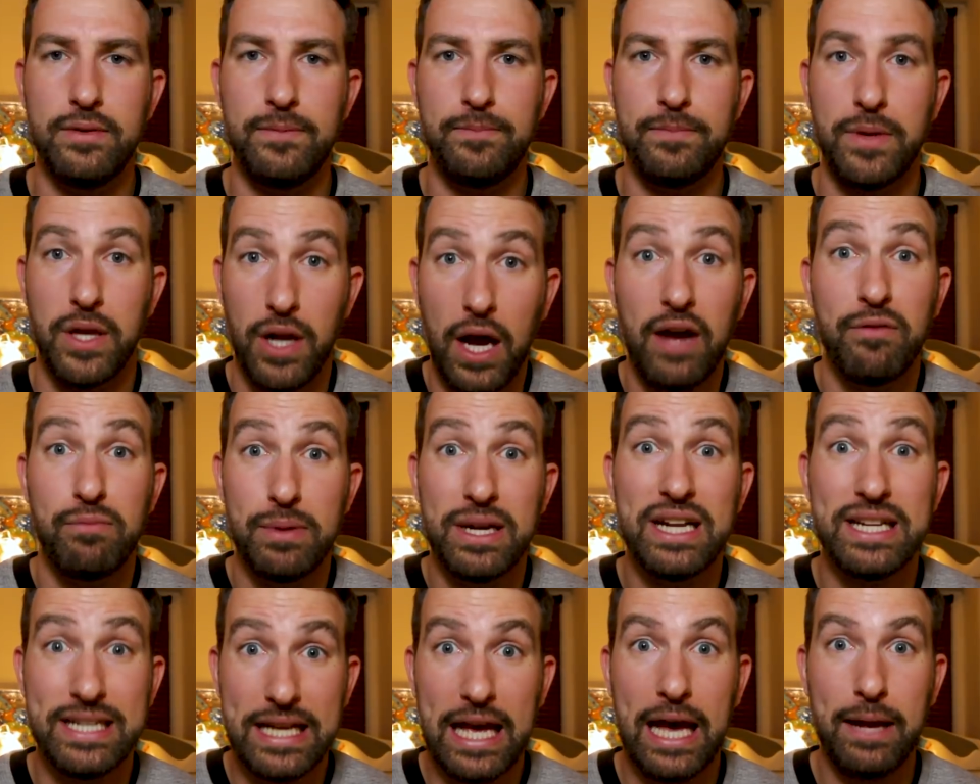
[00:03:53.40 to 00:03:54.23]
You know, I've been
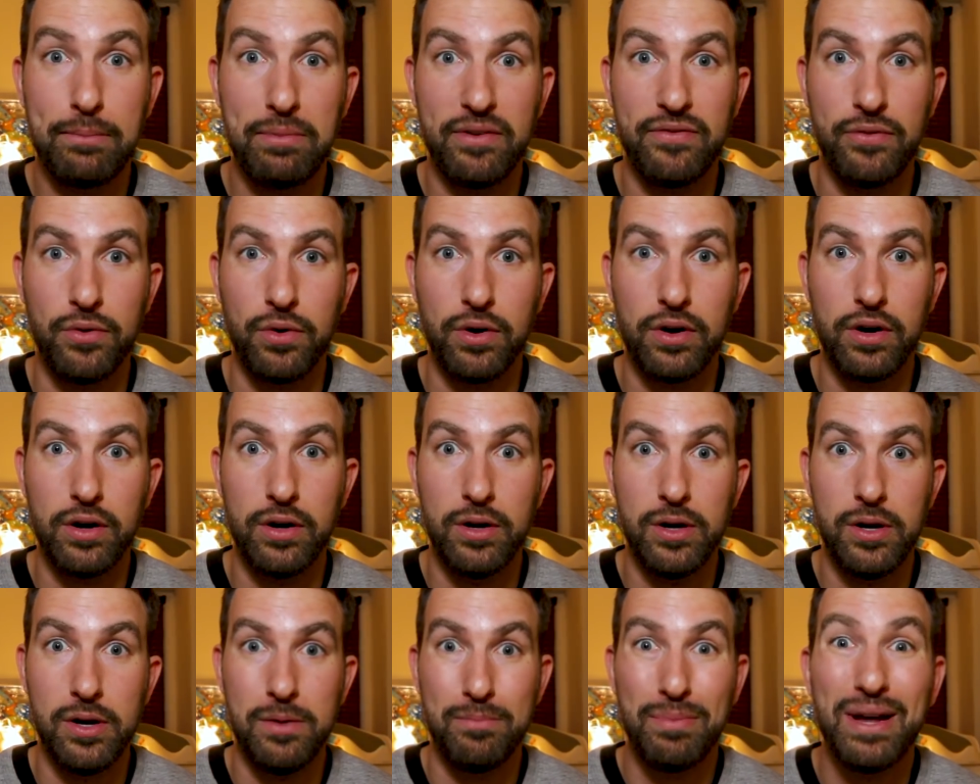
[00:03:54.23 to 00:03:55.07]
a dad before,
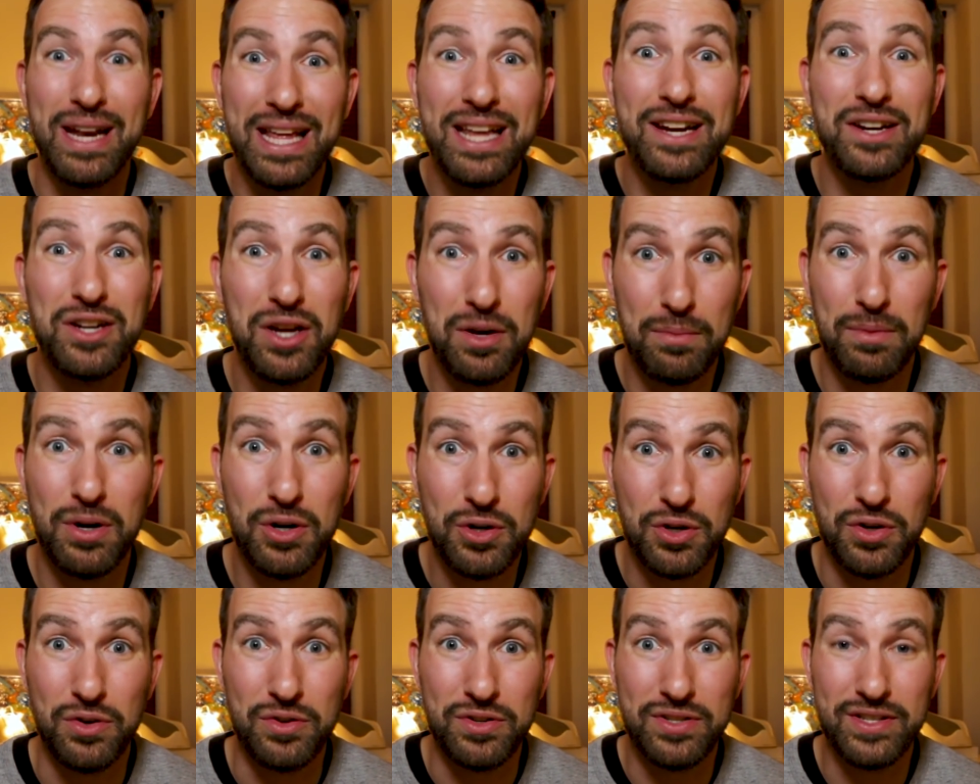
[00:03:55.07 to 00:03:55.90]
but in
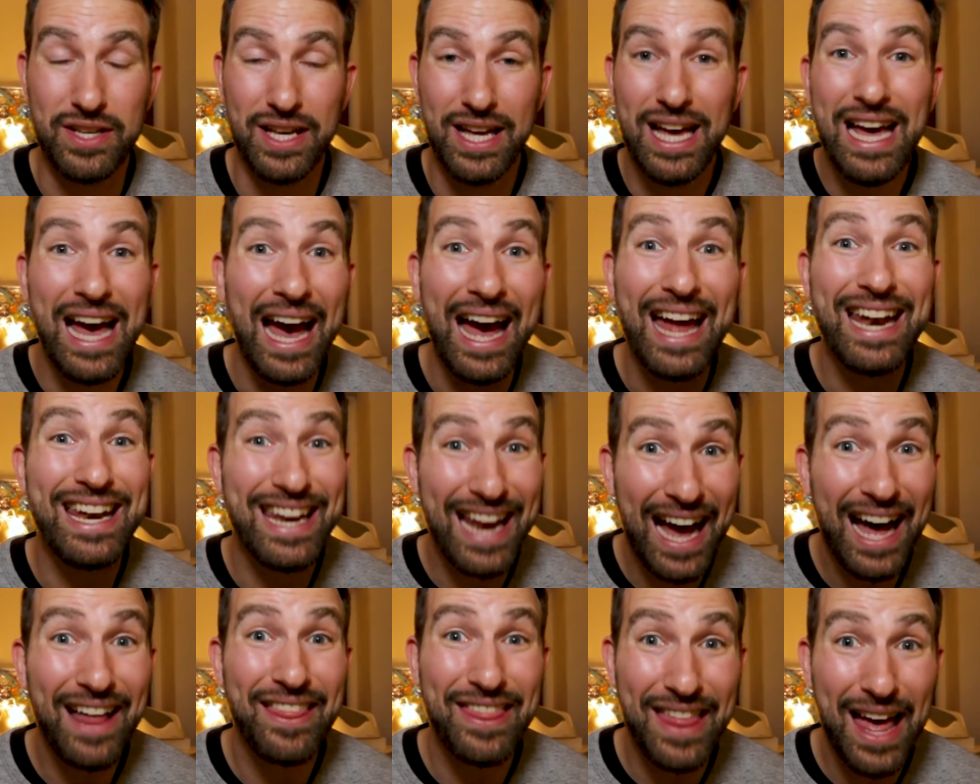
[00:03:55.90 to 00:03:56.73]
commercials, and
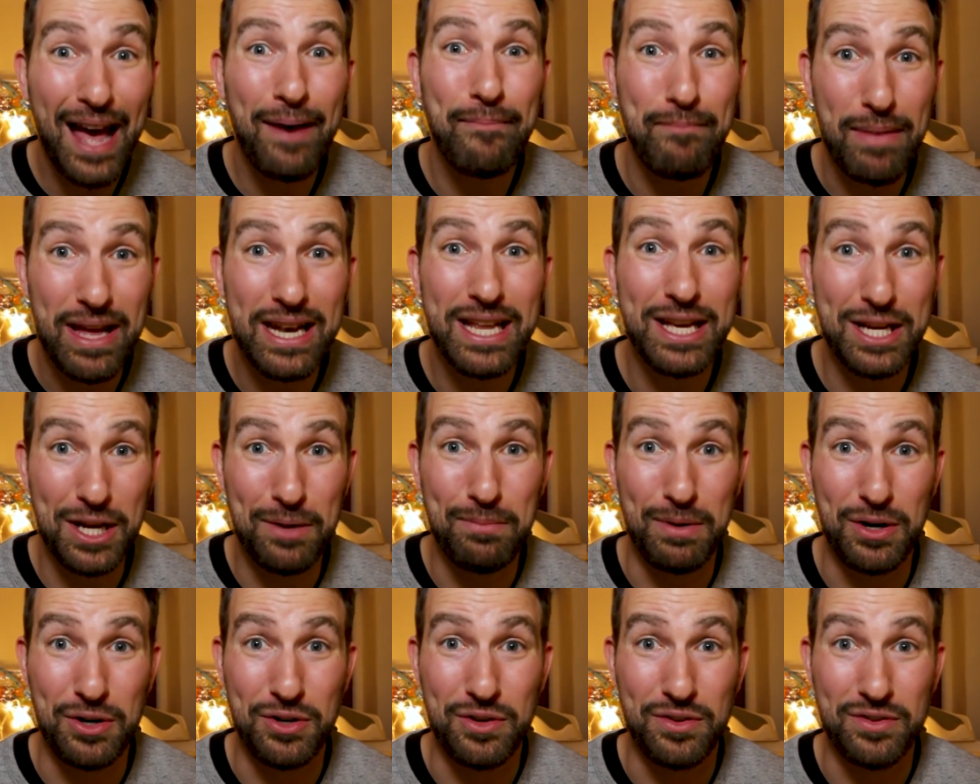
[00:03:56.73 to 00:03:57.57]
not that many
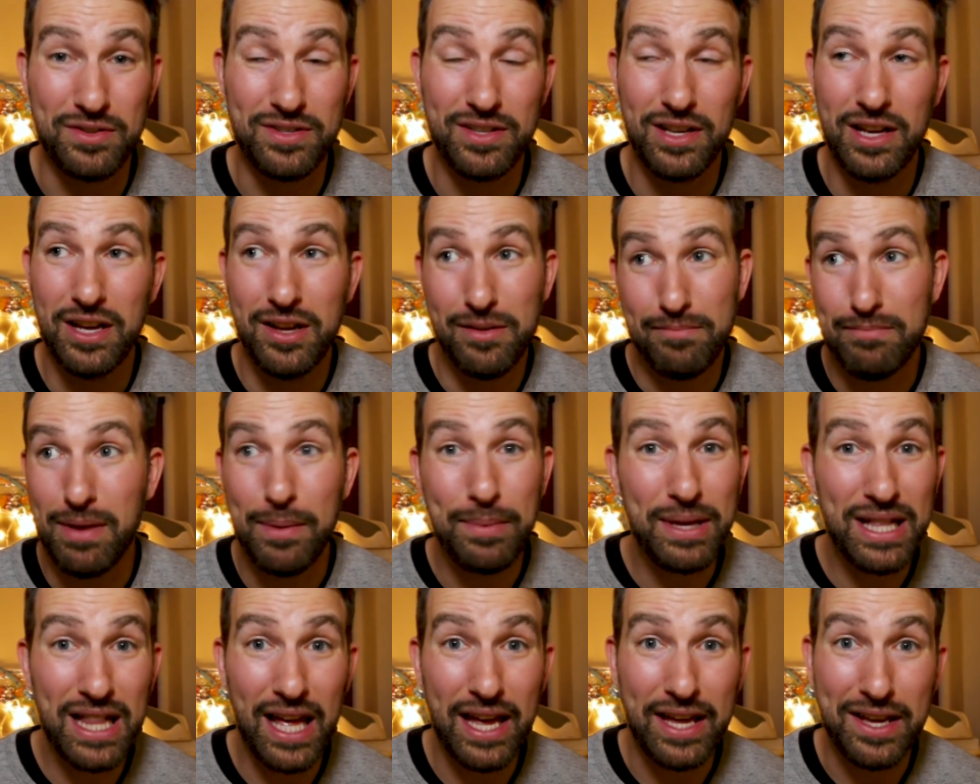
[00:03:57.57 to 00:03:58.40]
commercials.
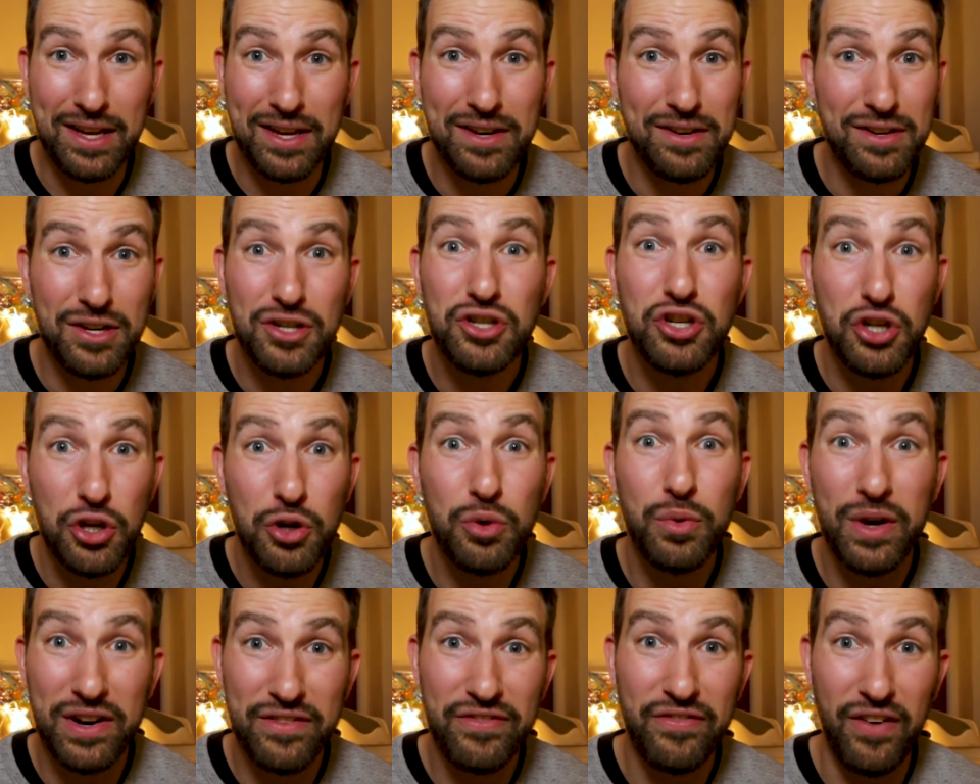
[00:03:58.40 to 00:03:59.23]
Maybe like
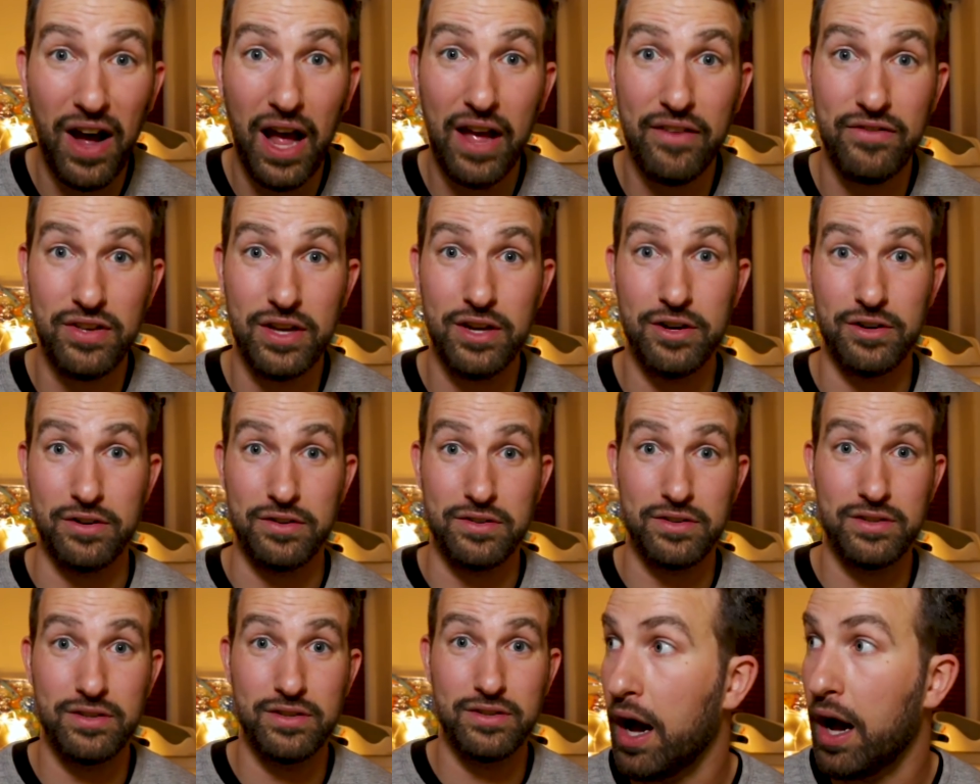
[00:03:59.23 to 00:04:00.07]
2 and 5
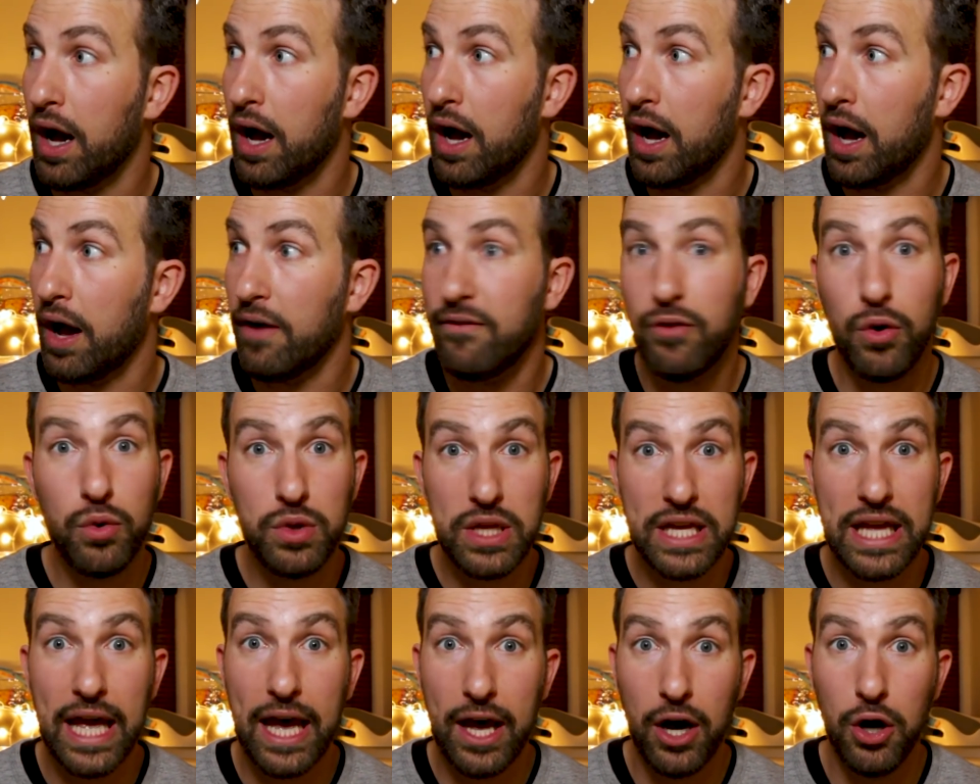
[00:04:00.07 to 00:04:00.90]
years. I've
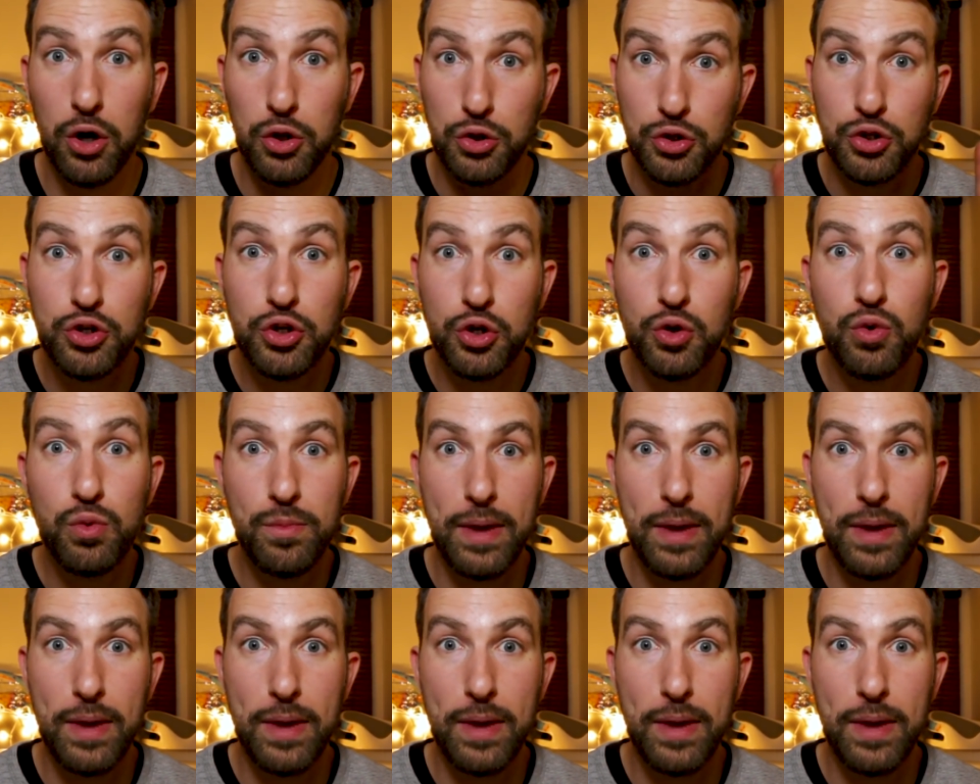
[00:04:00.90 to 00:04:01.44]
only held 2